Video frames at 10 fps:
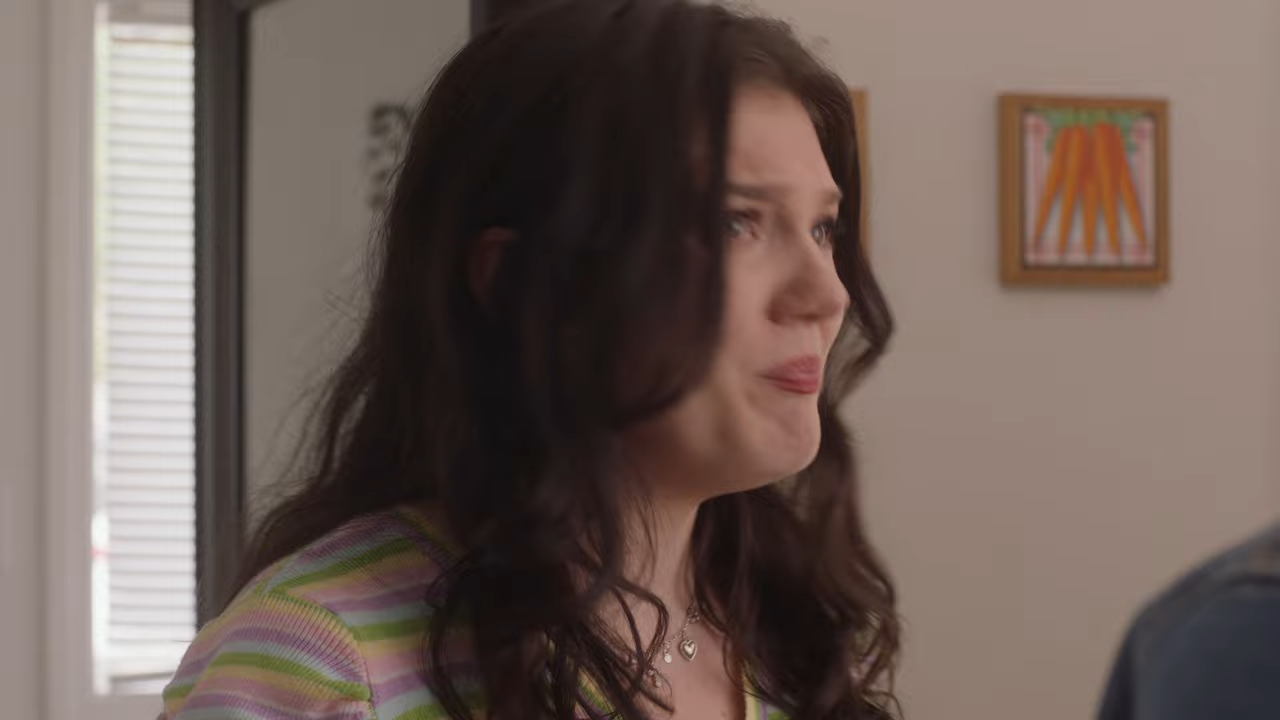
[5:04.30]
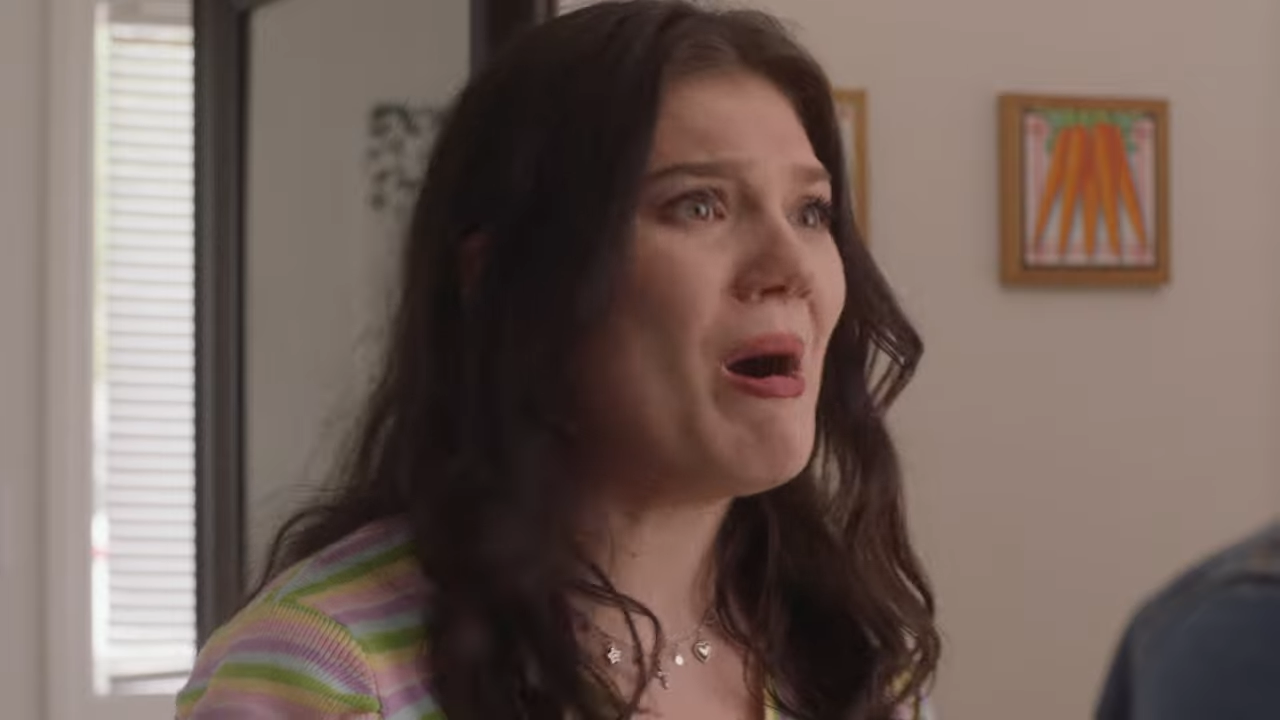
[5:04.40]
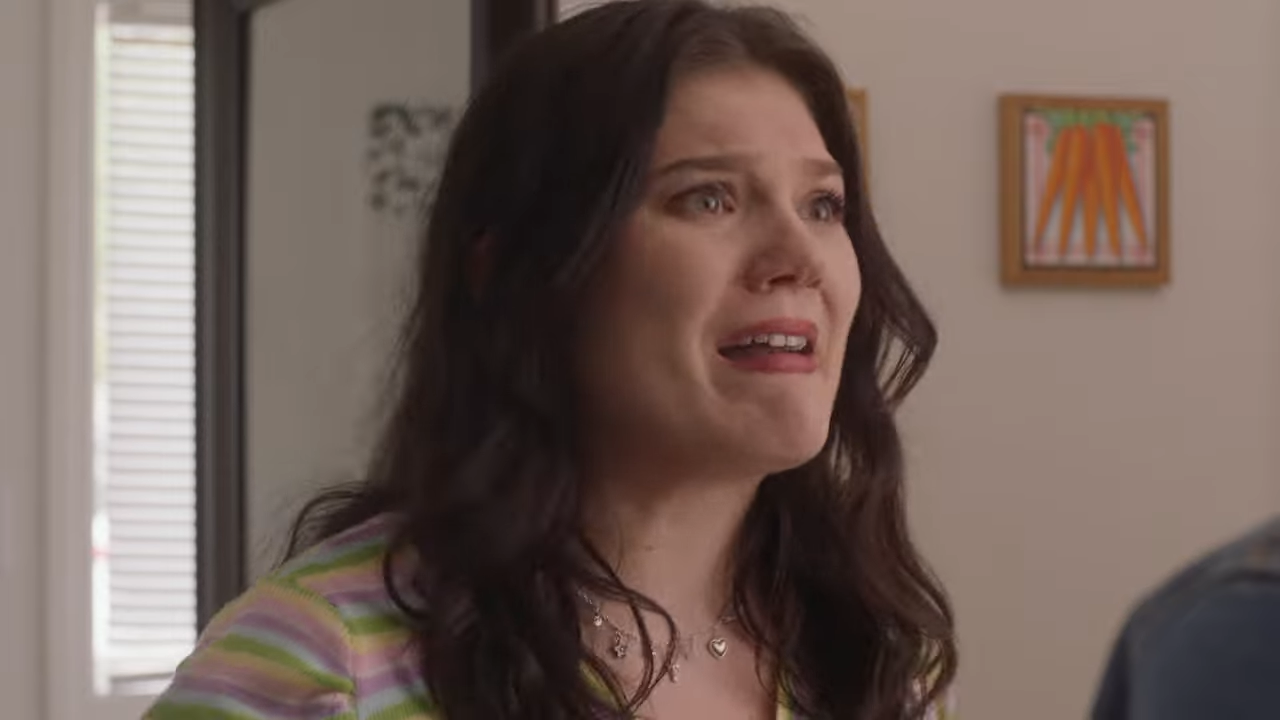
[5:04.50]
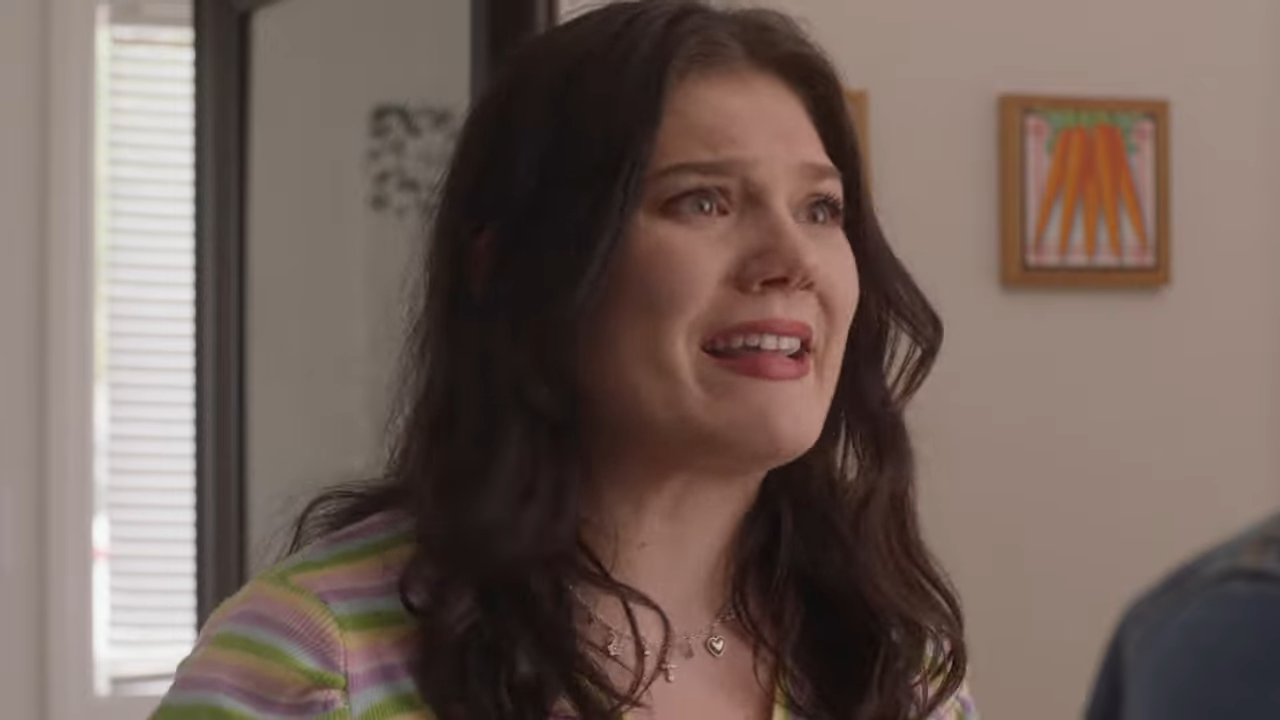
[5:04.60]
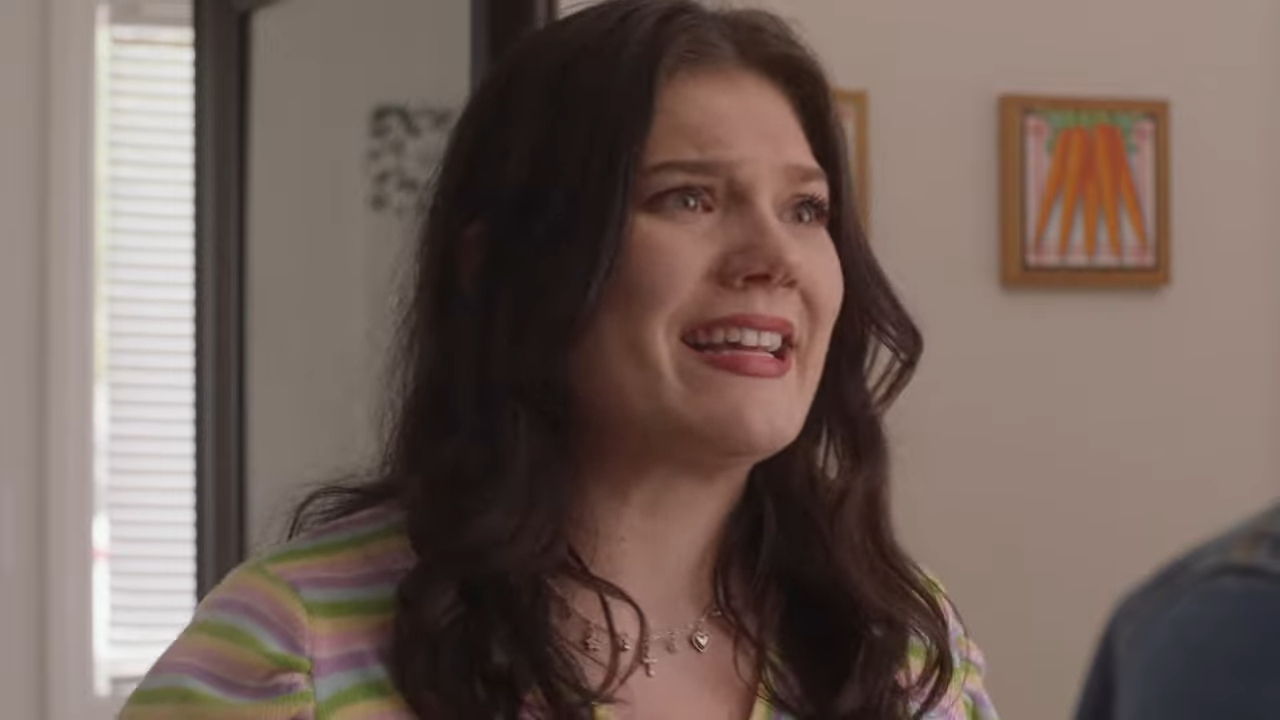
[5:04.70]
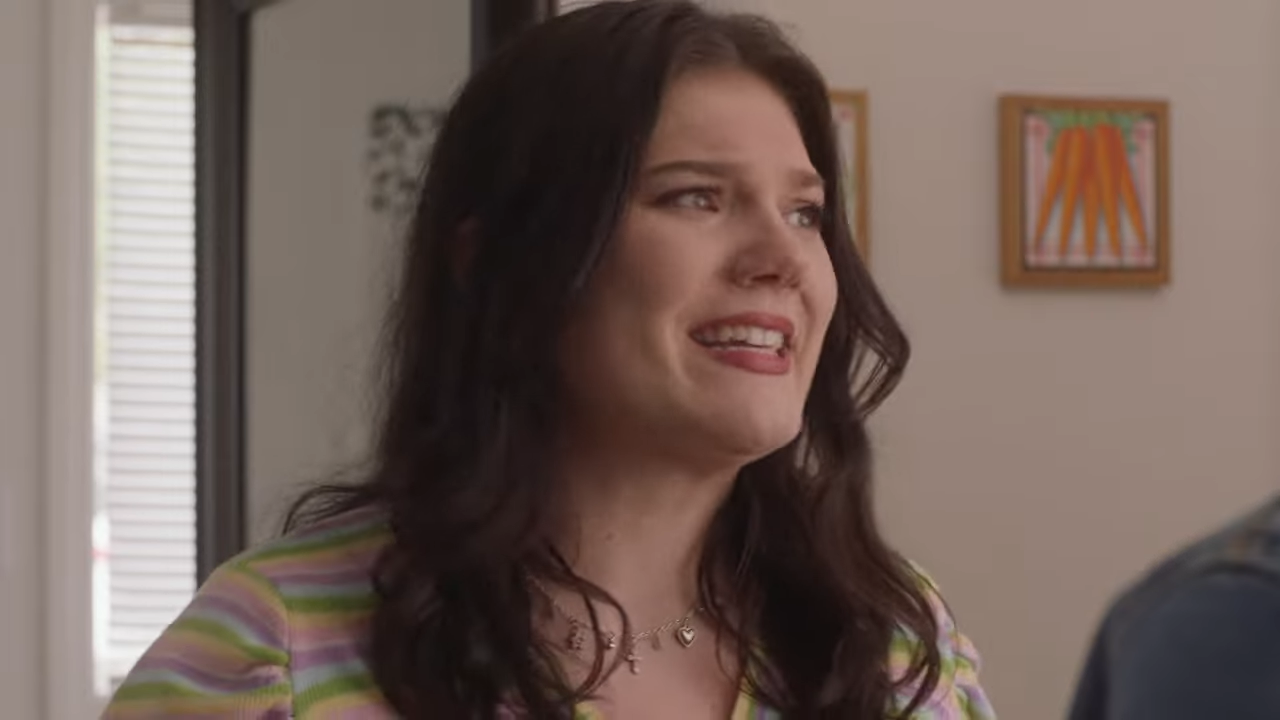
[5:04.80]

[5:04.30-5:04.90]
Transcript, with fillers: body and